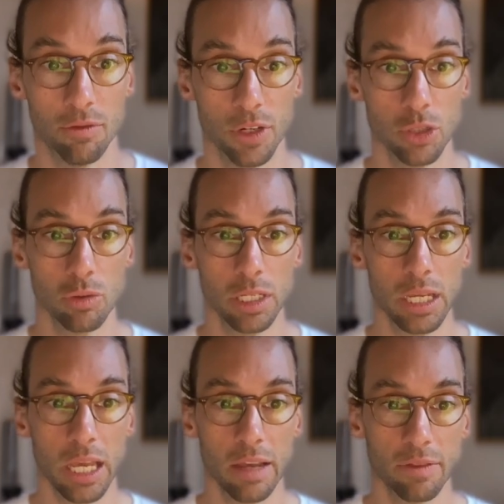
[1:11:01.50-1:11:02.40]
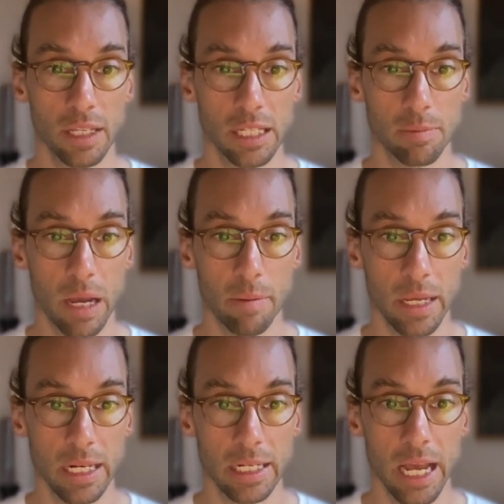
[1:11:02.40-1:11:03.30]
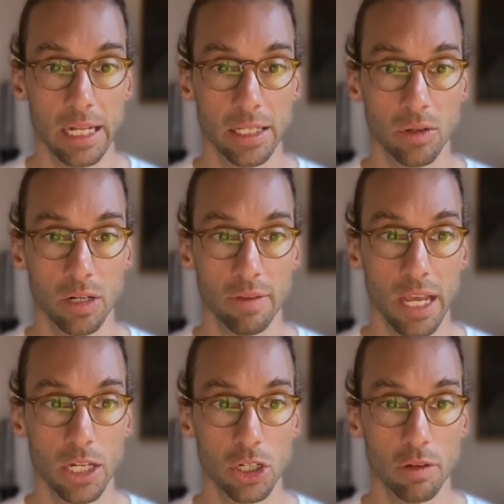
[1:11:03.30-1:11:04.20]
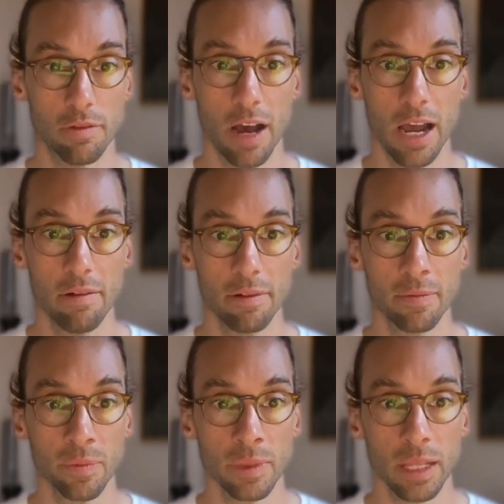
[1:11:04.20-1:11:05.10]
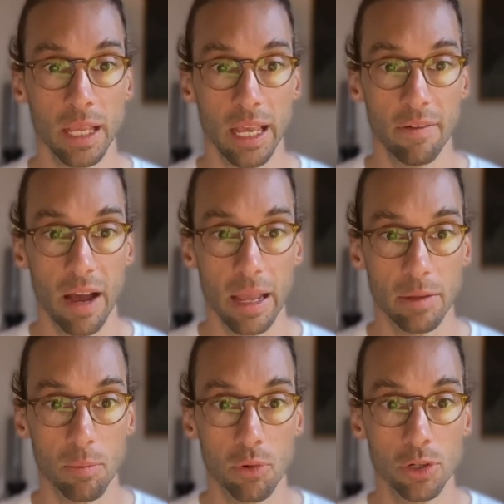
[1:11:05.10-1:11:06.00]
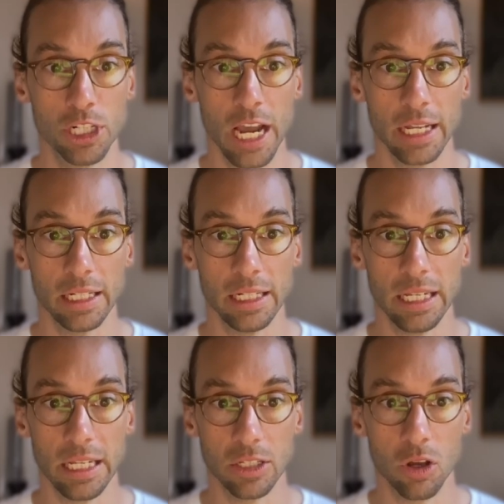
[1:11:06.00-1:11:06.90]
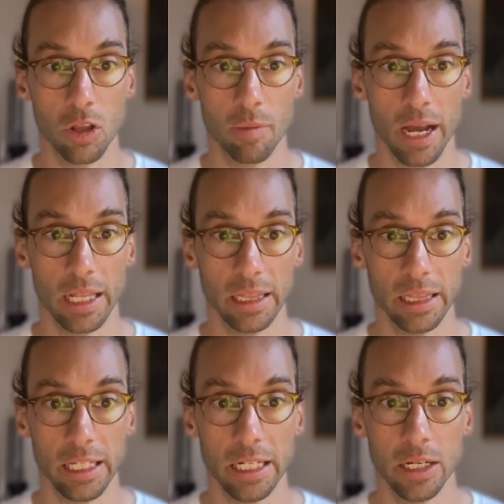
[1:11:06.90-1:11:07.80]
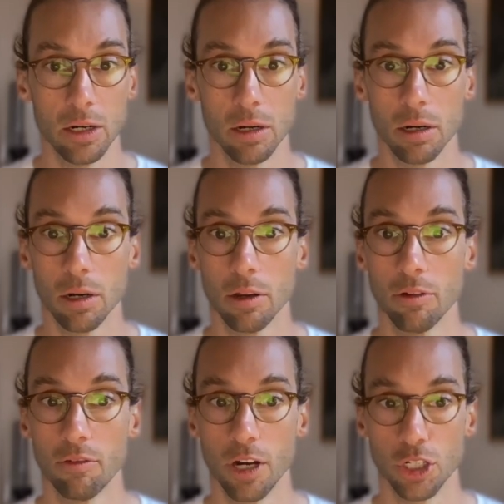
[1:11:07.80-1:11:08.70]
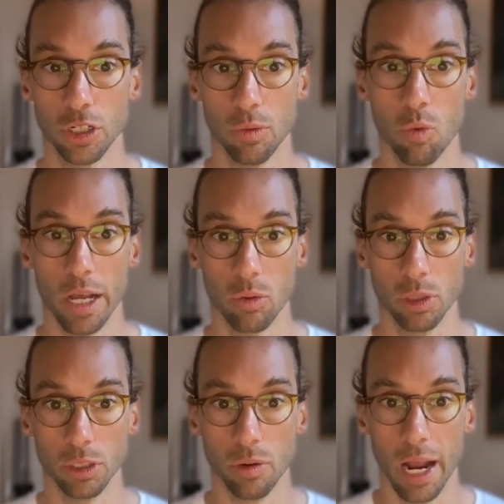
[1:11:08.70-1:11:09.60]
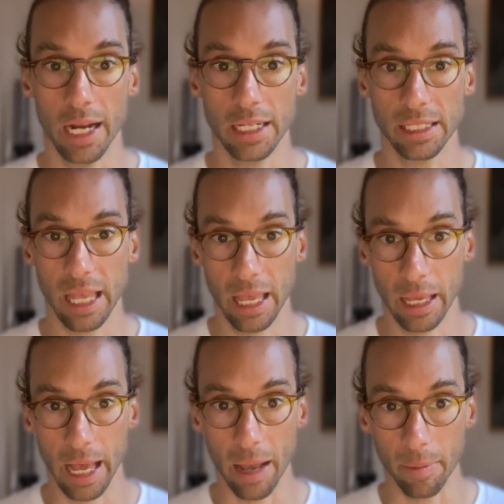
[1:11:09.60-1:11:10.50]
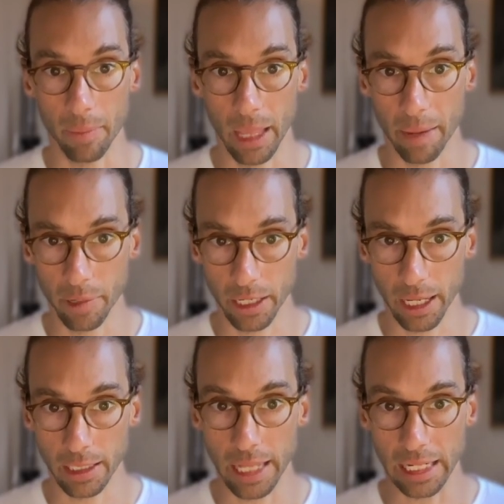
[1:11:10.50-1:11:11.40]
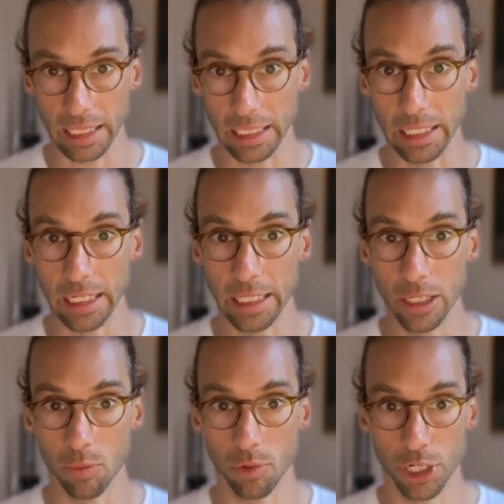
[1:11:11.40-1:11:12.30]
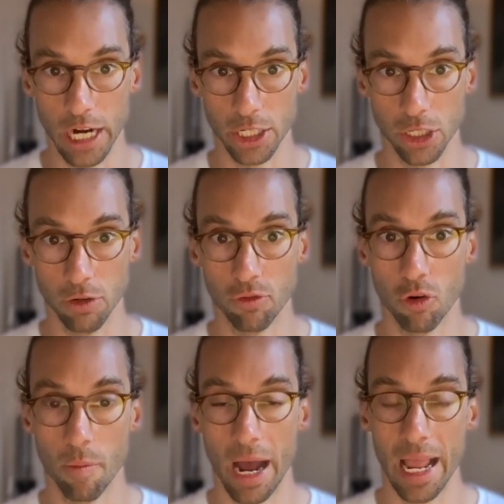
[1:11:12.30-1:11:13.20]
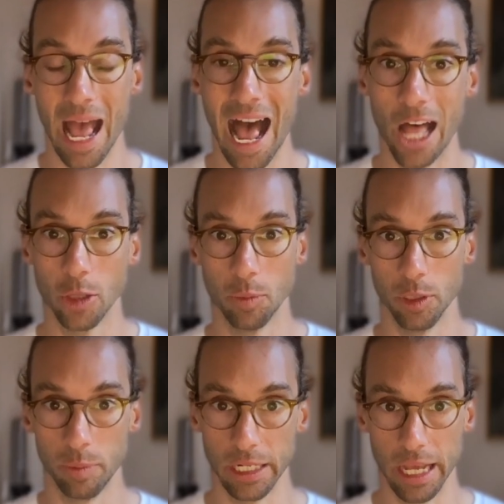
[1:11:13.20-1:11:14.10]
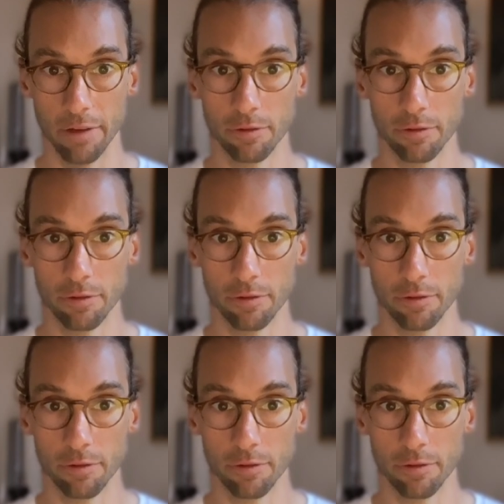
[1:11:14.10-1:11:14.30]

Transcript: visually, if this is my mean 10, standard deviation 5, if I project these on my linear function y equal to x, I'm going to get that linear projection for my output PDF